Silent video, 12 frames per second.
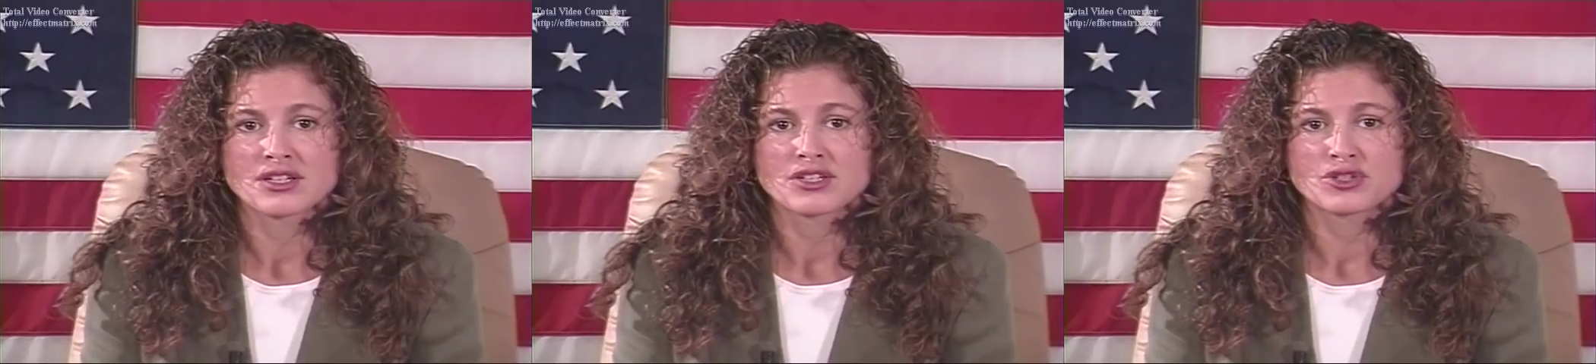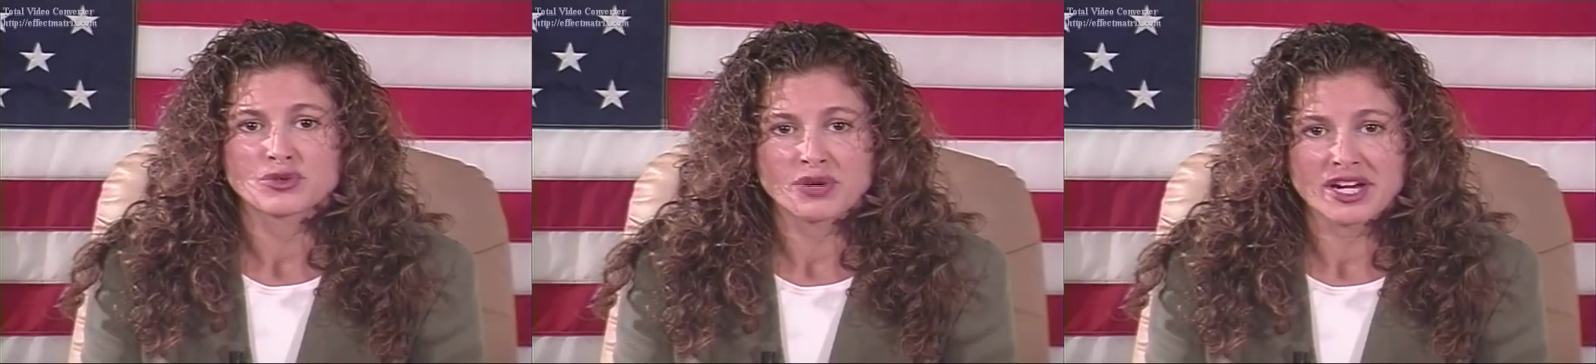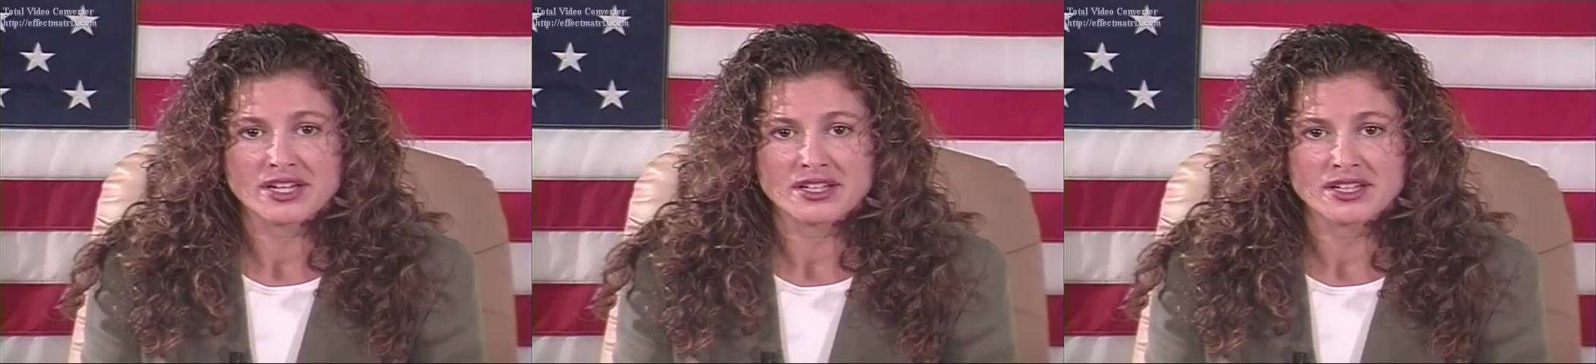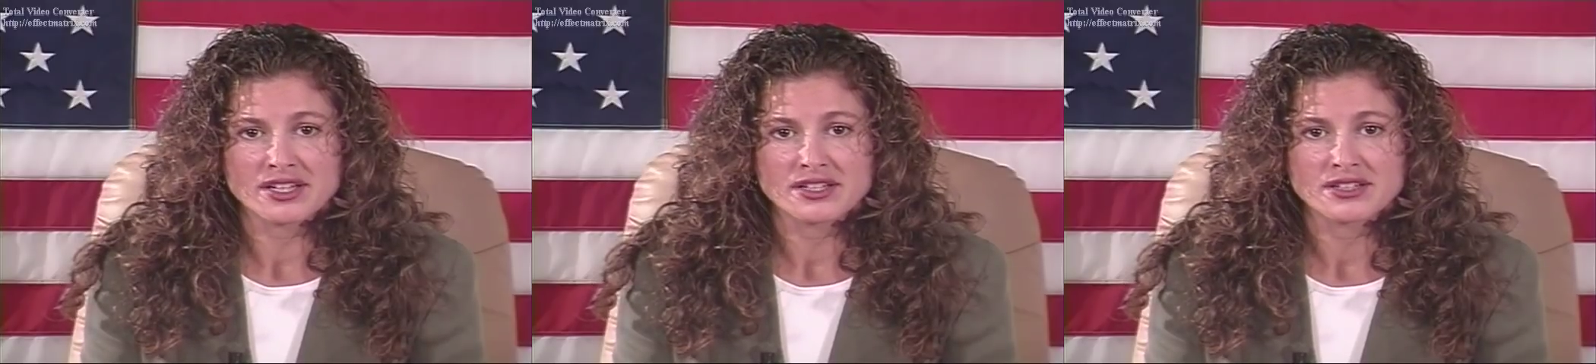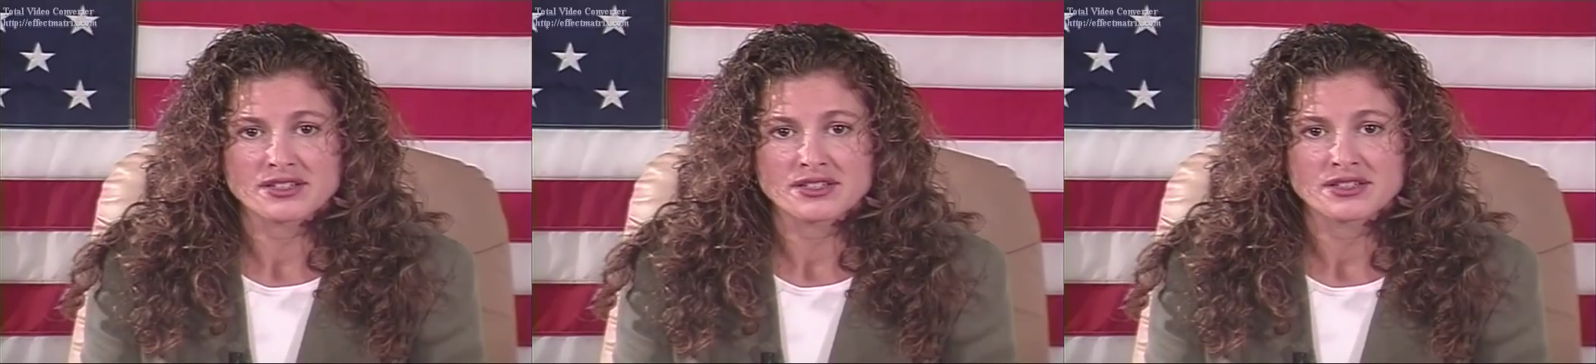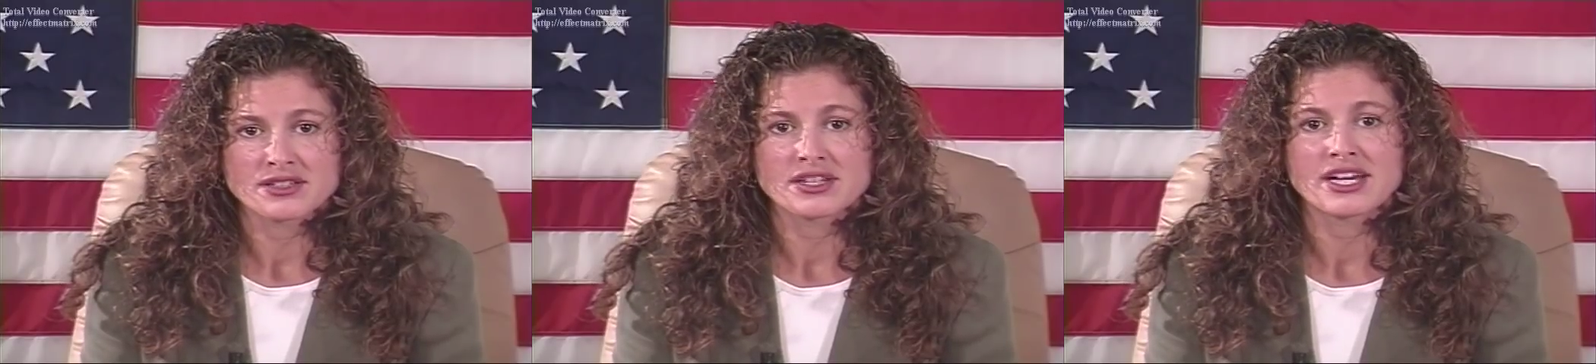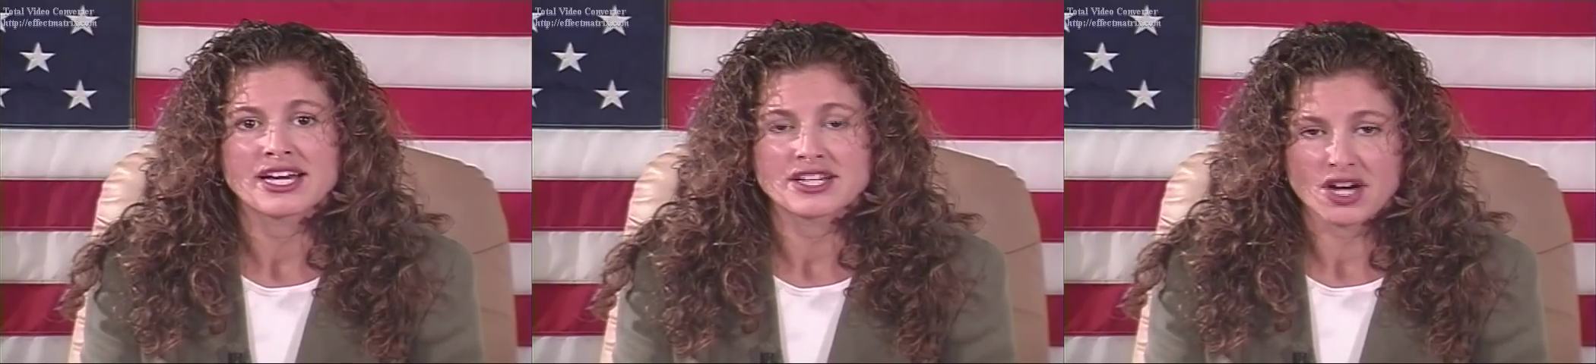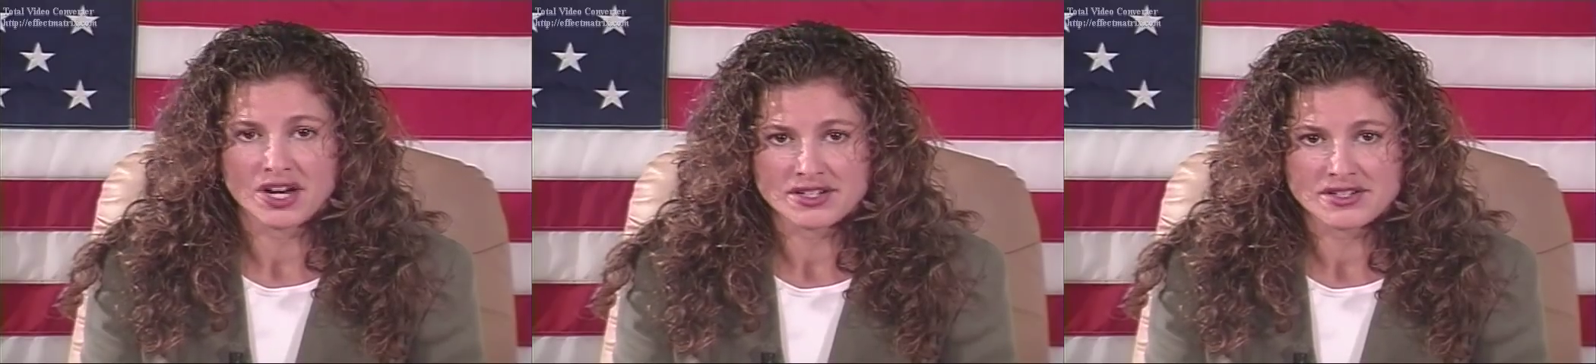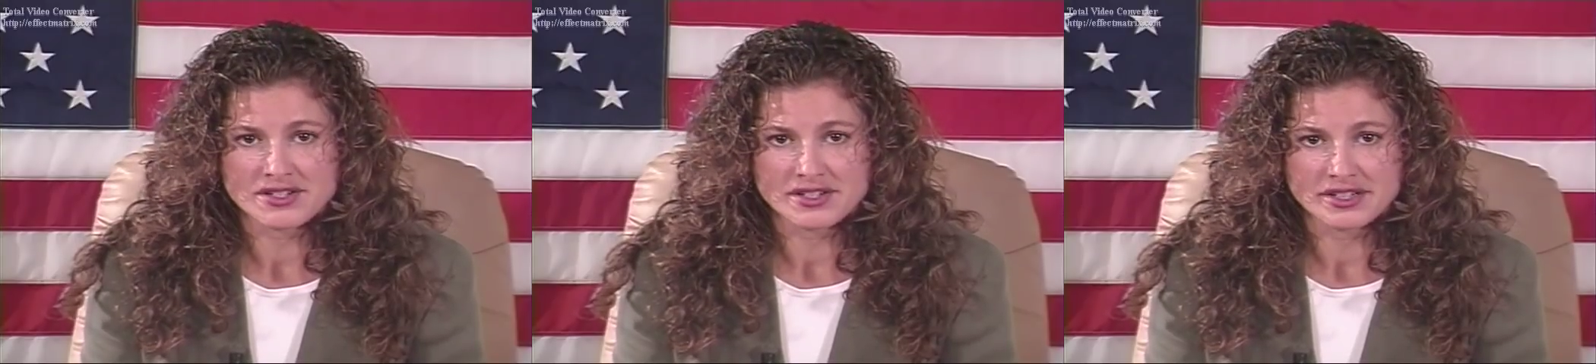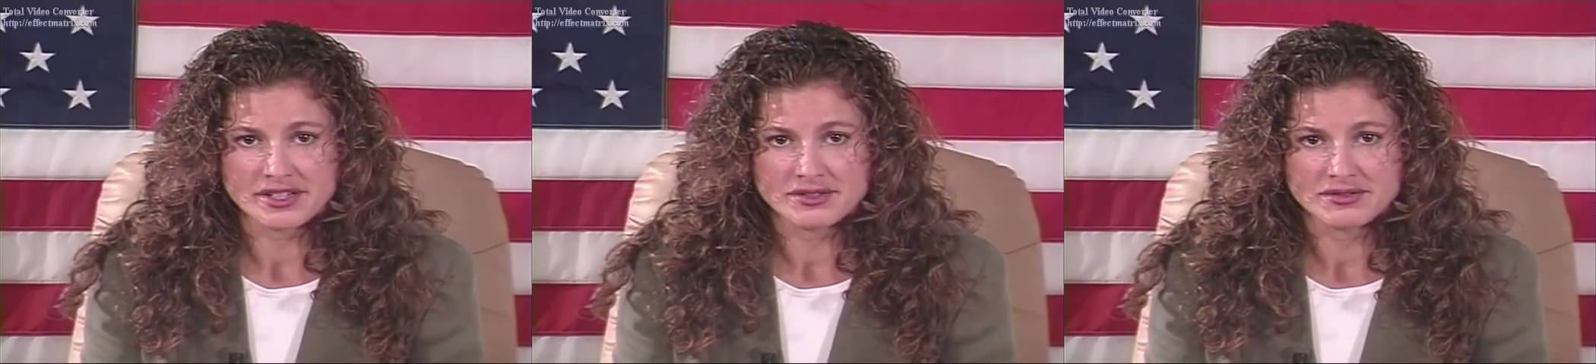directly and honestly.